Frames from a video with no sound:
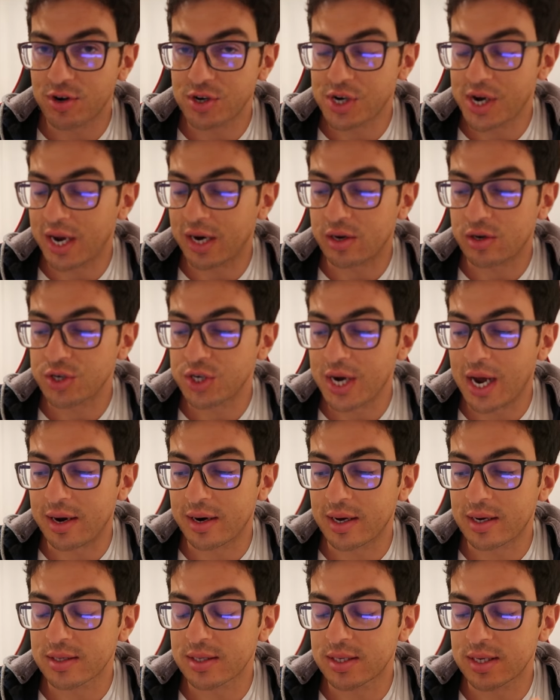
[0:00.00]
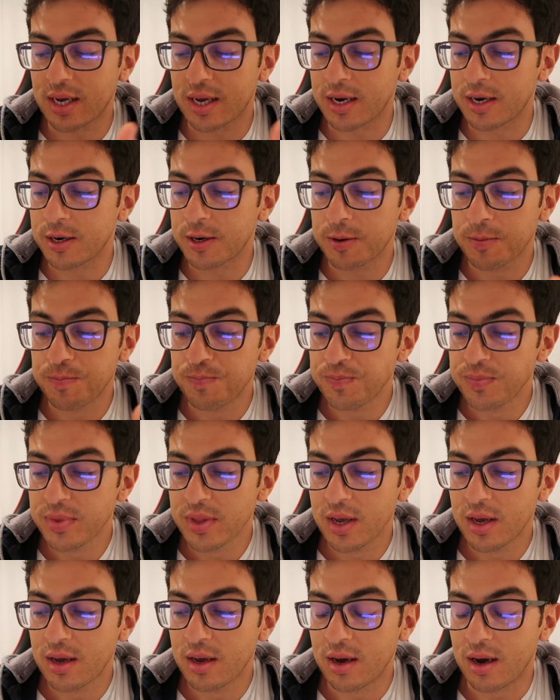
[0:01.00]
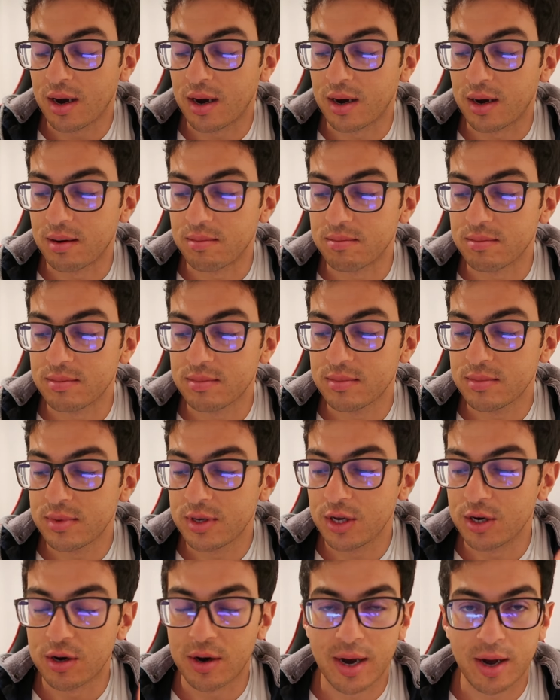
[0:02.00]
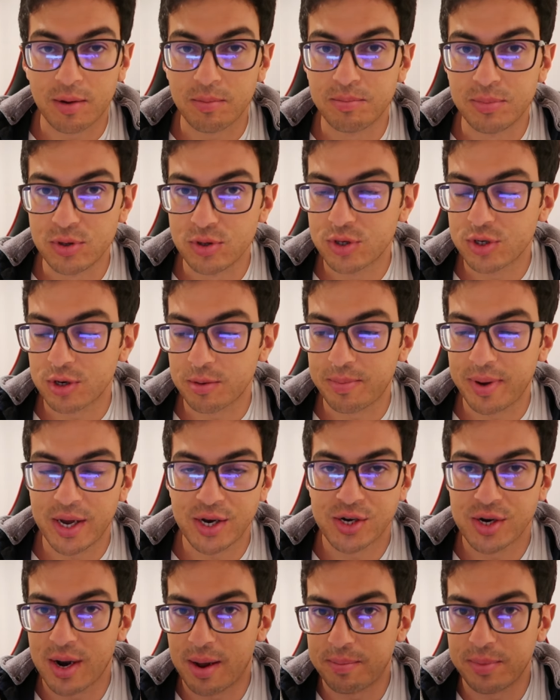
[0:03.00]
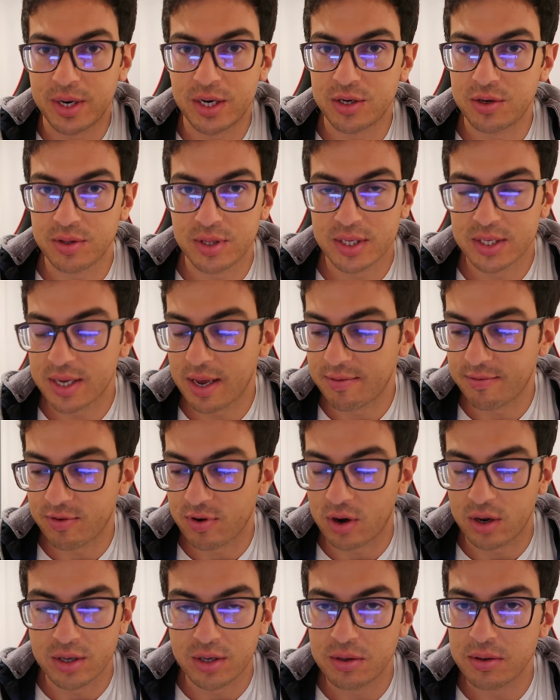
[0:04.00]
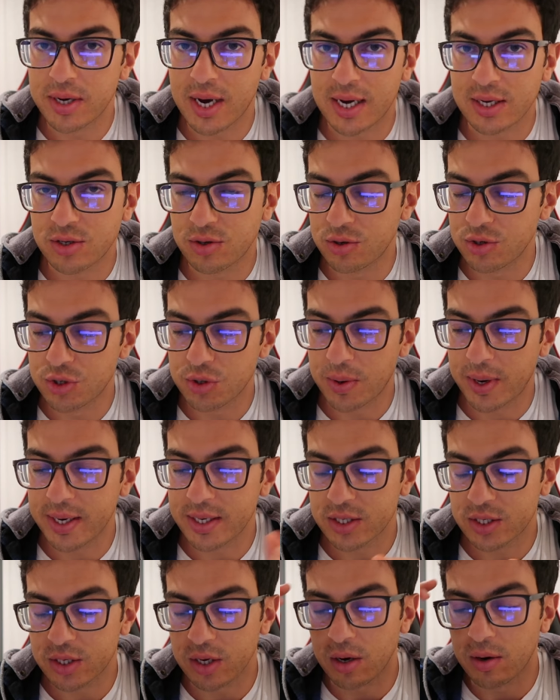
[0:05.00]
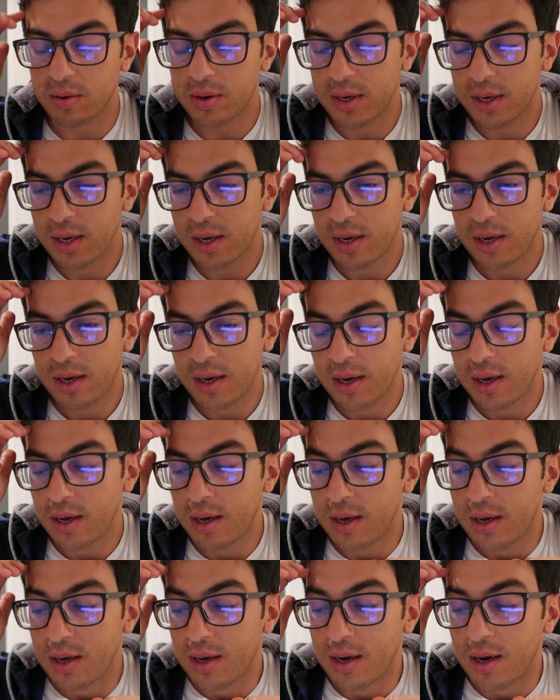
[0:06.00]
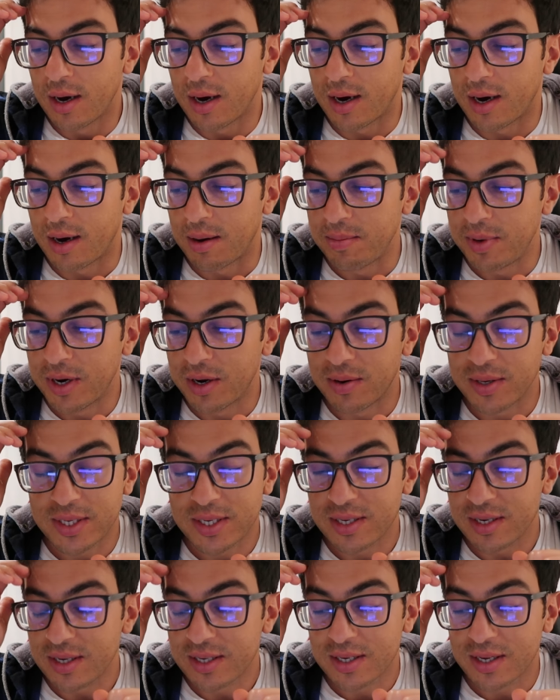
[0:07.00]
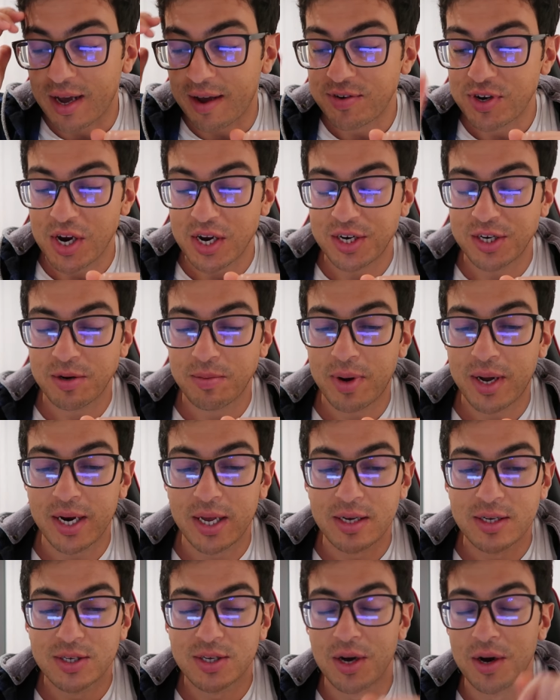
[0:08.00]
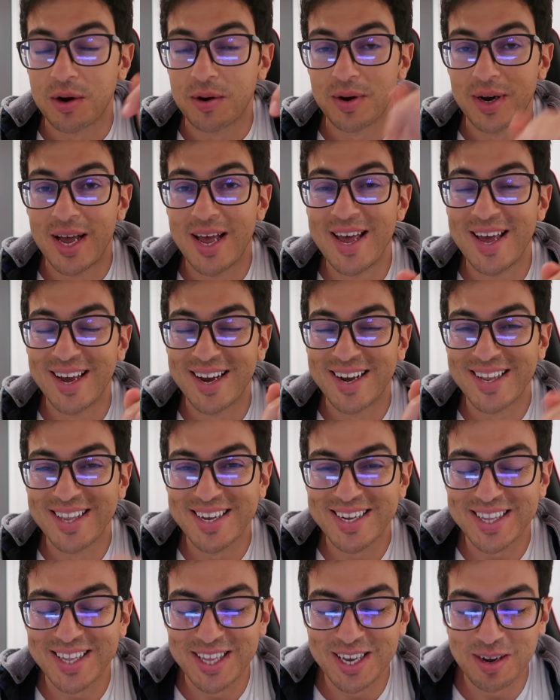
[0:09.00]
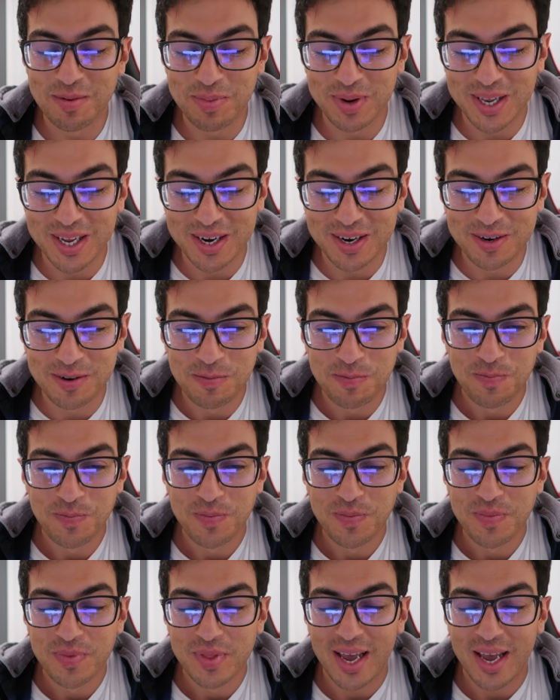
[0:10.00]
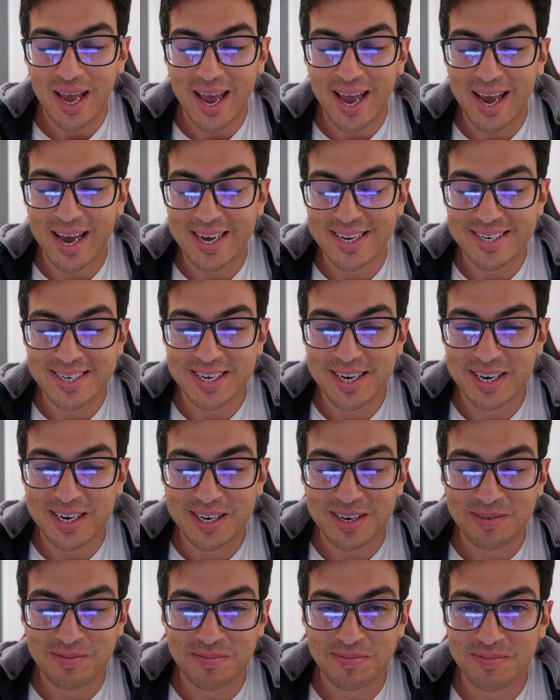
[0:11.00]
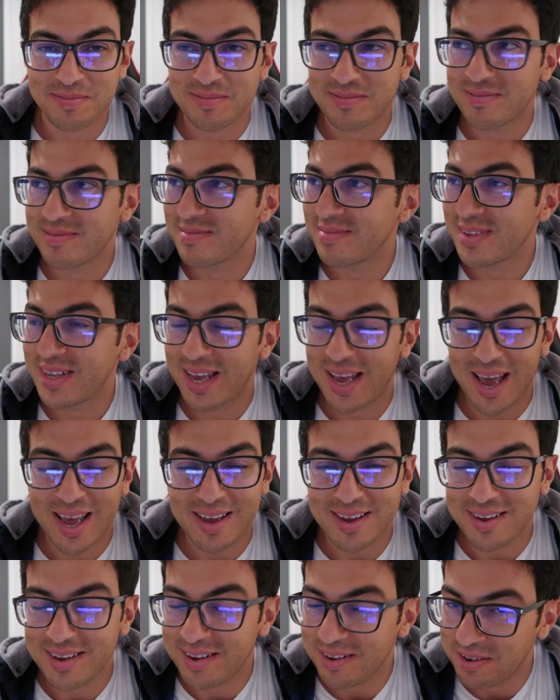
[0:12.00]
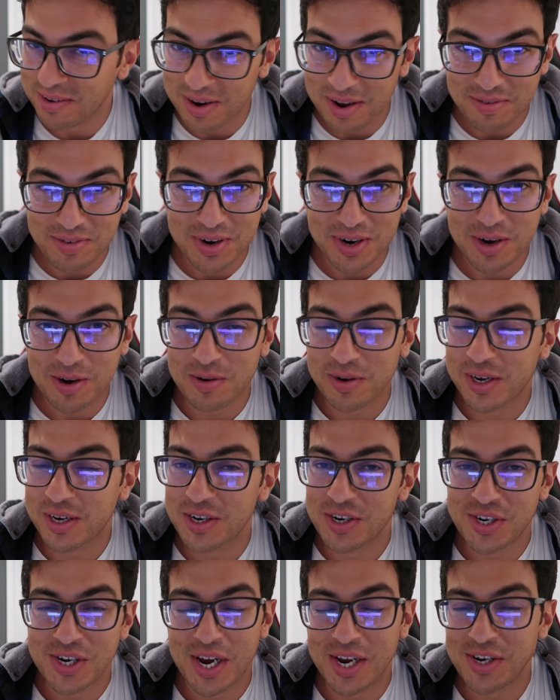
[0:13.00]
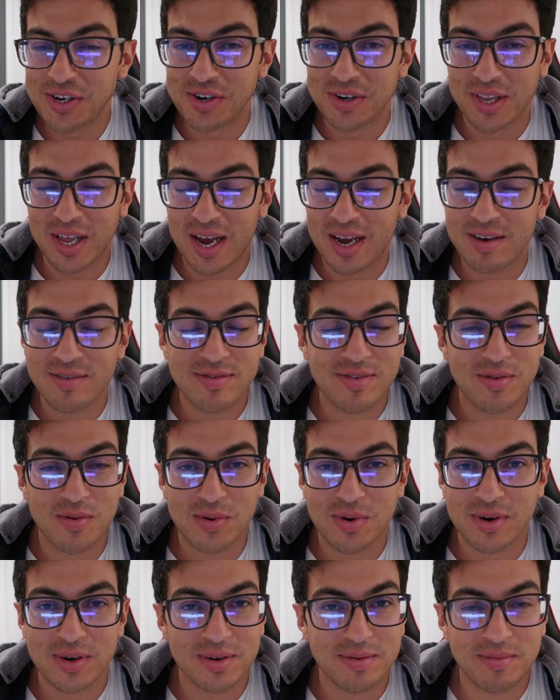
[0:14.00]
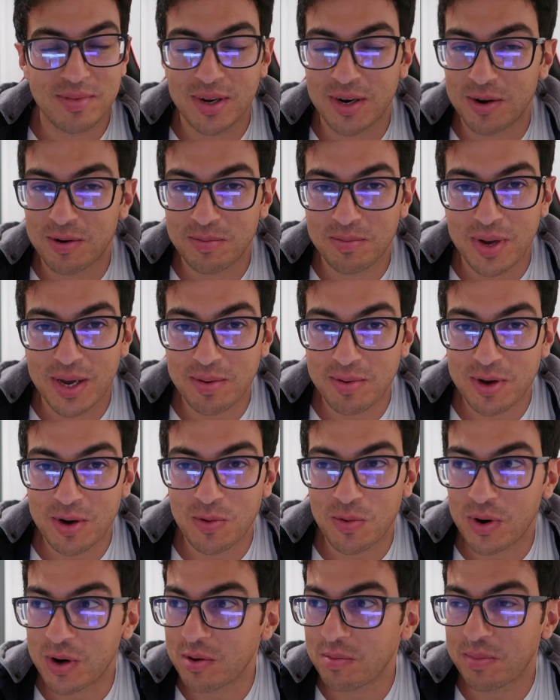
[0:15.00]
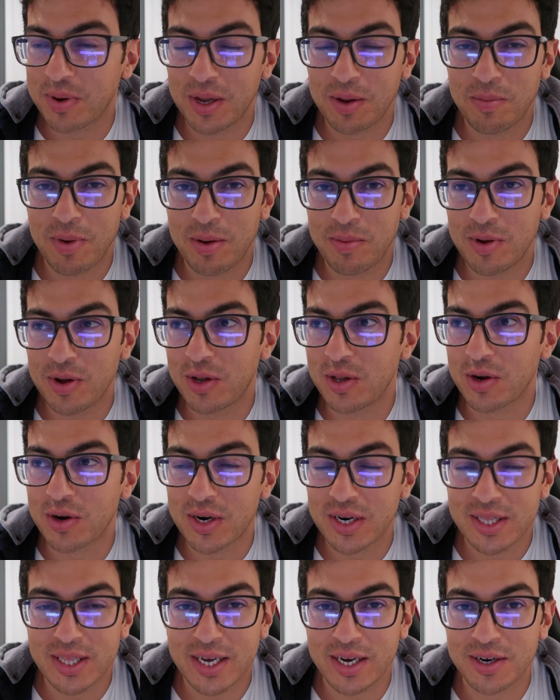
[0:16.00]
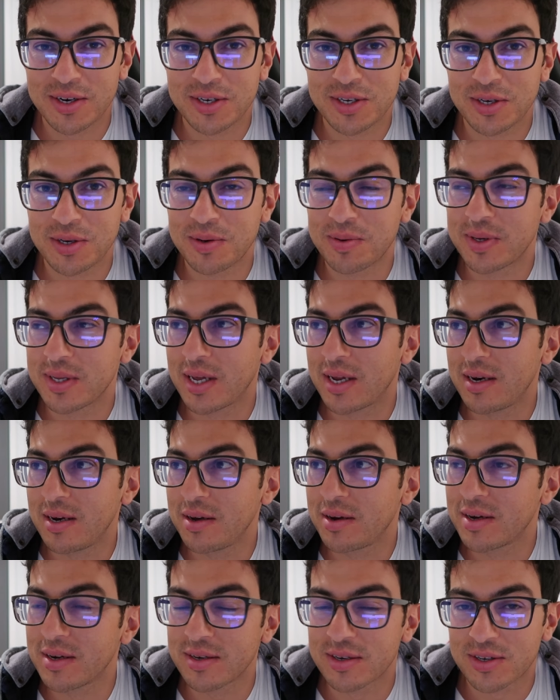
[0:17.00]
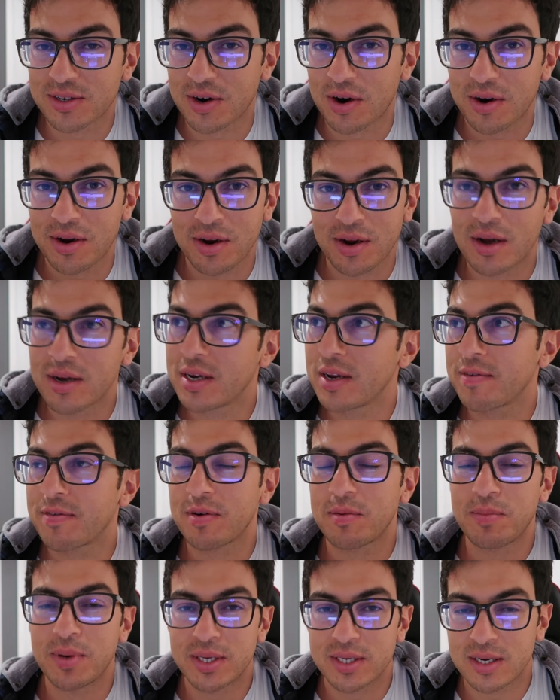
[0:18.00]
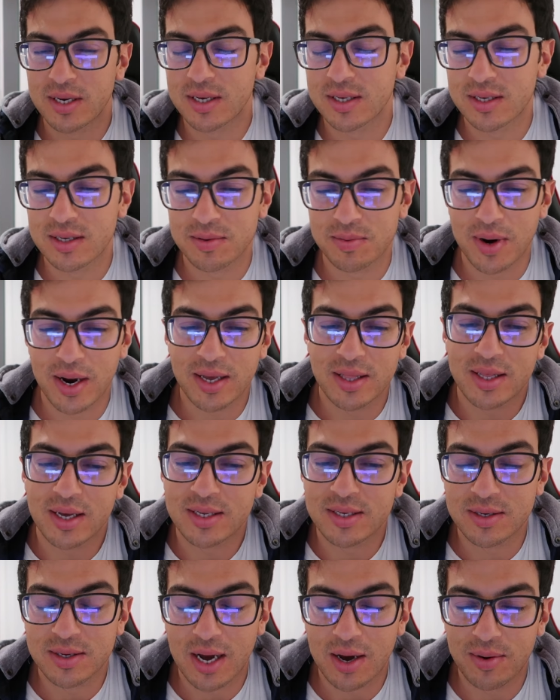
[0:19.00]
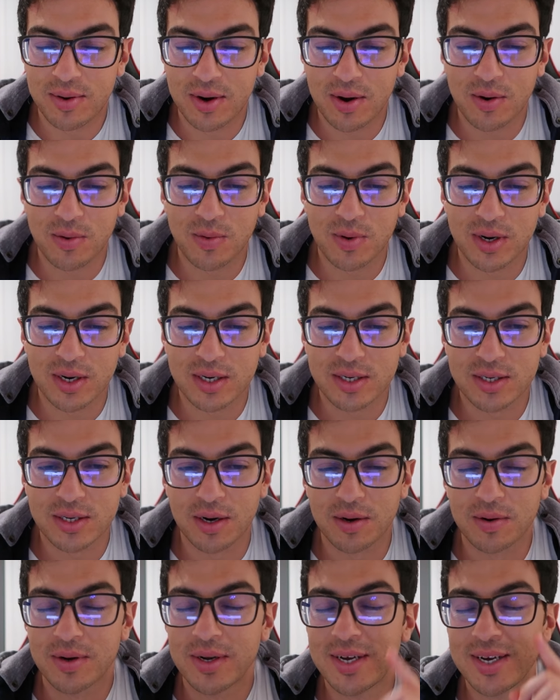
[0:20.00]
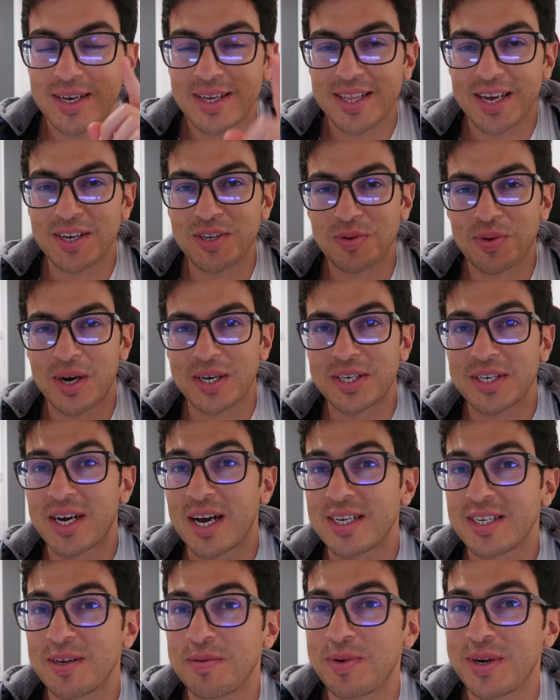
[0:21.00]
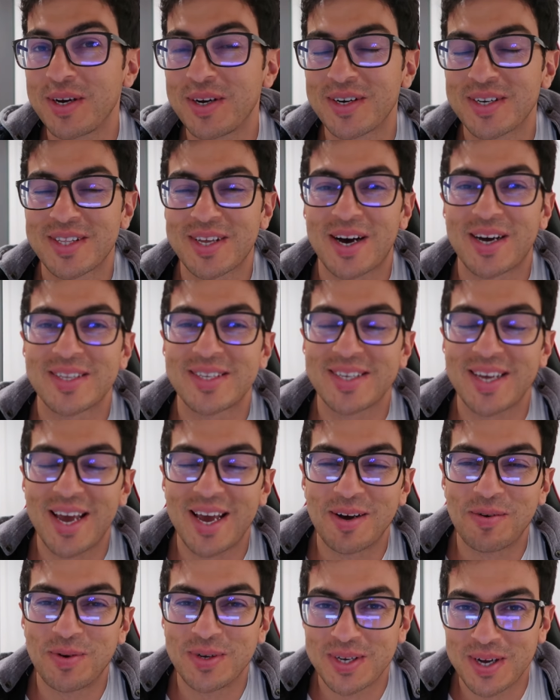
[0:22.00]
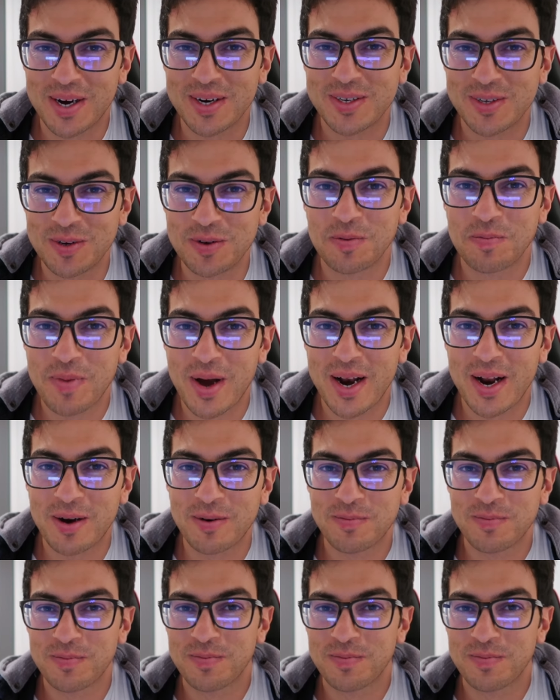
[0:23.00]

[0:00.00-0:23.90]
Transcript: her channel shout outs and, you know, helped boost her page. And I'm going to do the same for all you guys who joined. So, you know, it's life-changing money. So click the link below and, hey, you never know, it could change your life, or, you know, maybe it won't, but maybe you'll learn a thing or two and then you can start a different business, right? That's how it all works. So thanks for watching, guys. Let me know your thoughts and we'll talk soon. Bye now.